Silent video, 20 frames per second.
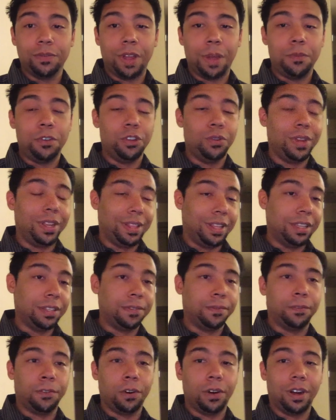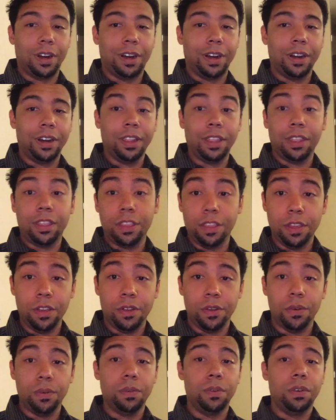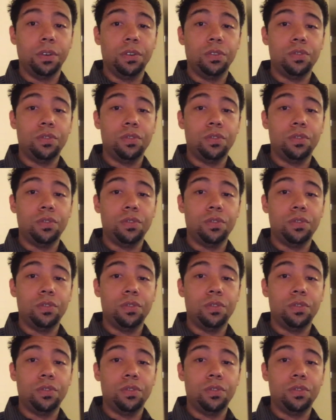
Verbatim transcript: I'm doing this for you,